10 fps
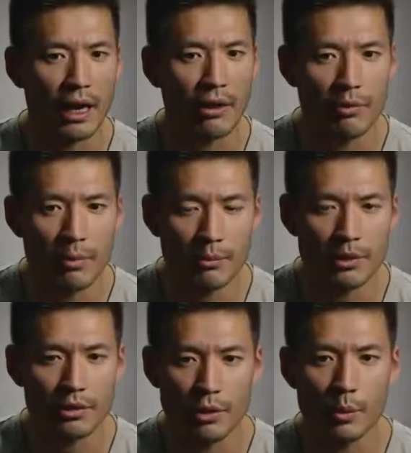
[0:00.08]
I
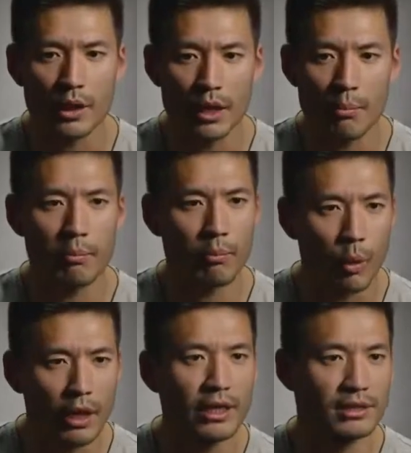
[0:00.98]
remember growing up
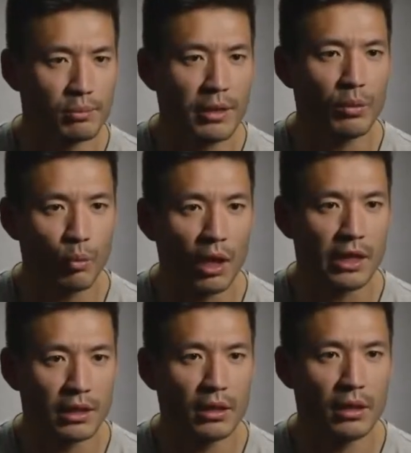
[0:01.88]
wanting to be white.